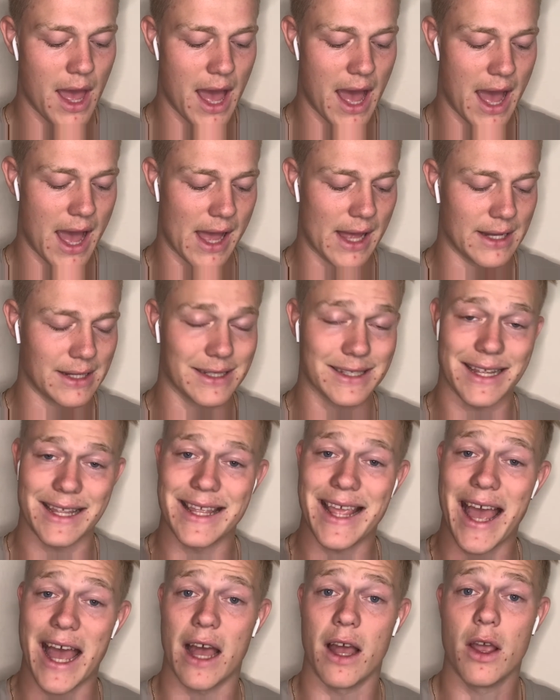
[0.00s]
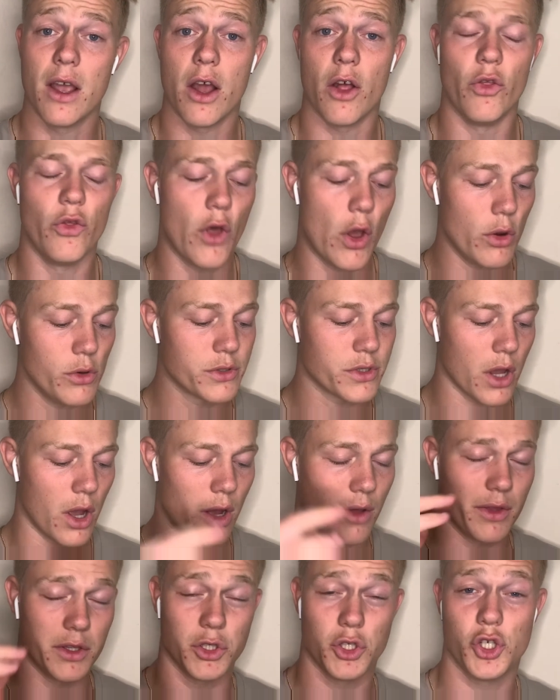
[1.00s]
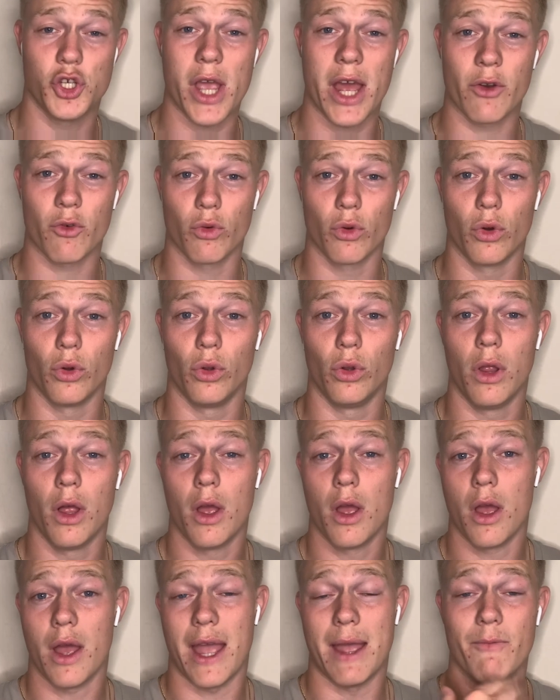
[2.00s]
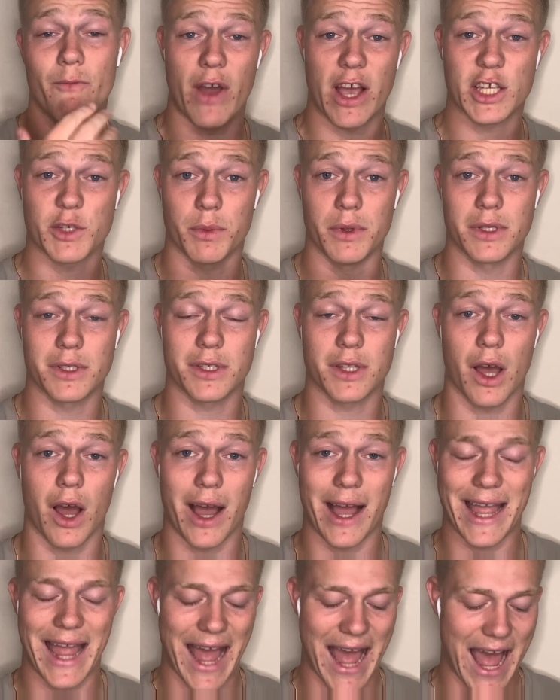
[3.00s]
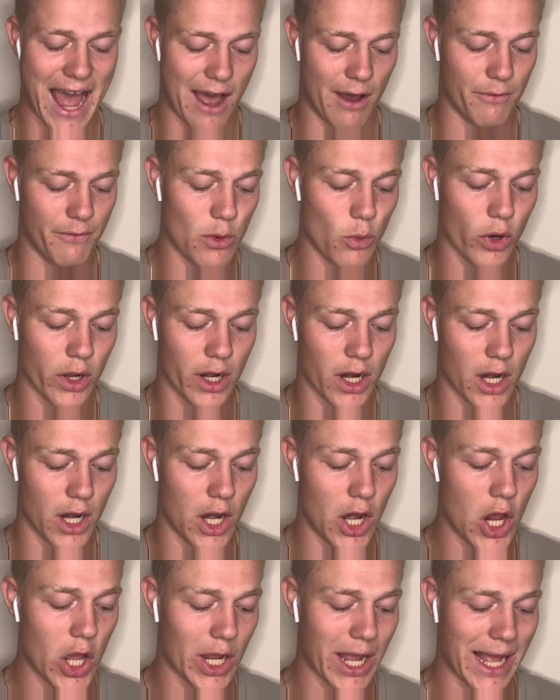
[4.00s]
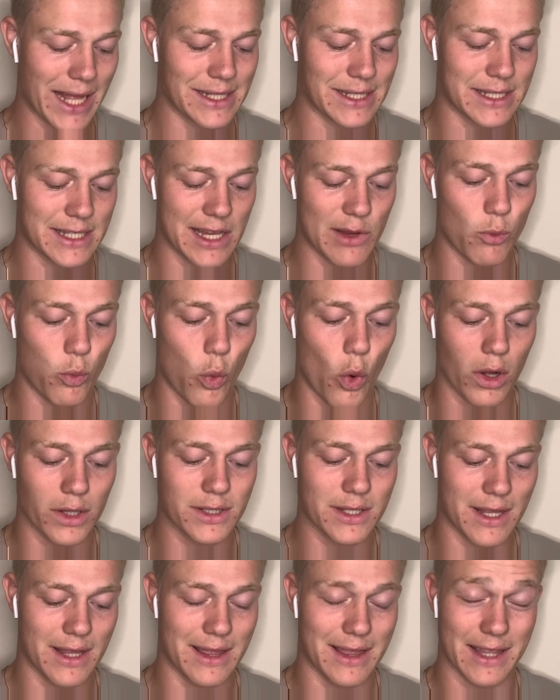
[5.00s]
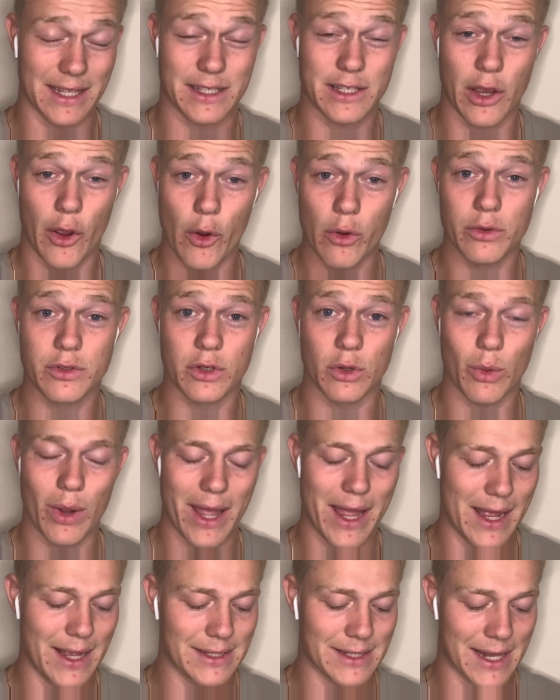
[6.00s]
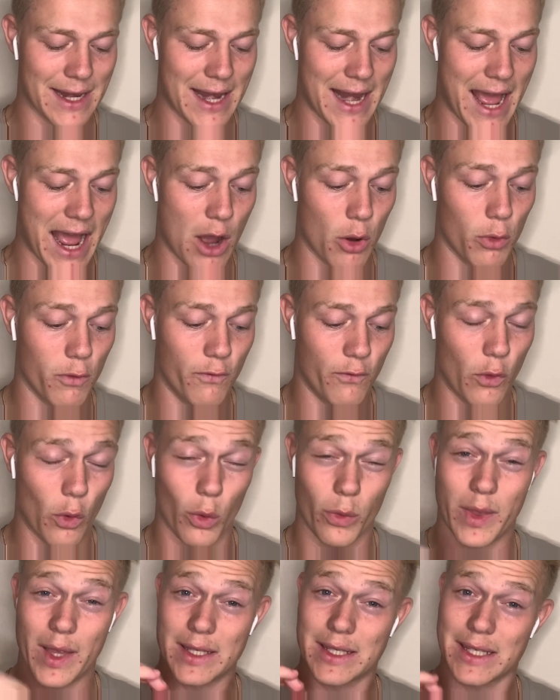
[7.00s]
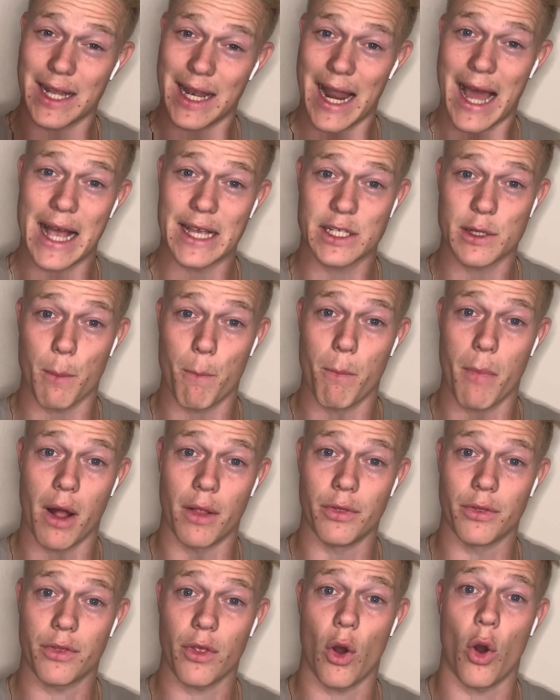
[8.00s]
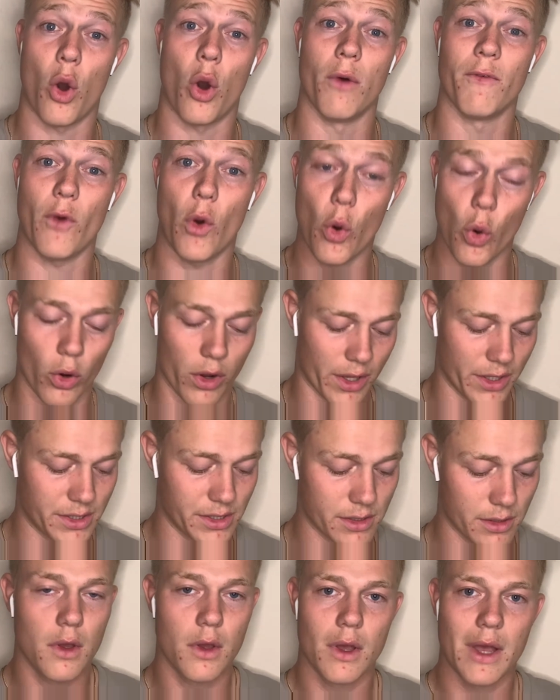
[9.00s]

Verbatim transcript: And yeah, those are the general investments that I have. We're gonna look and see what the total is now for this last month of August.